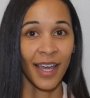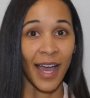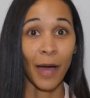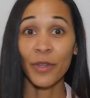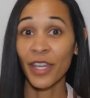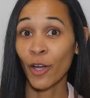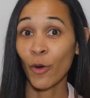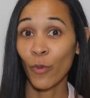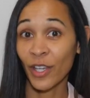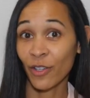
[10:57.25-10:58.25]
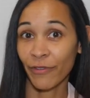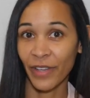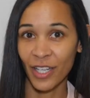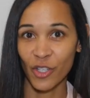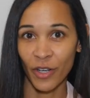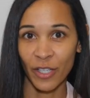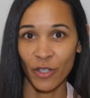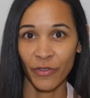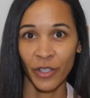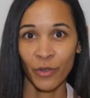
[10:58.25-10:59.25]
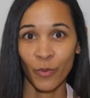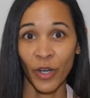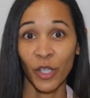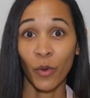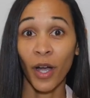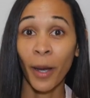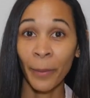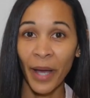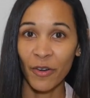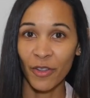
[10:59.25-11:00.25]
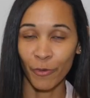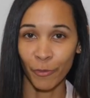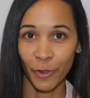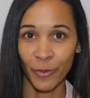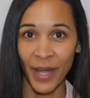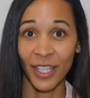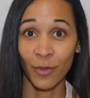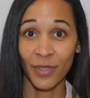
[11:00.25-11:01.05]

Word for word: How will they know when you're finished your interview? When you come out of the room and you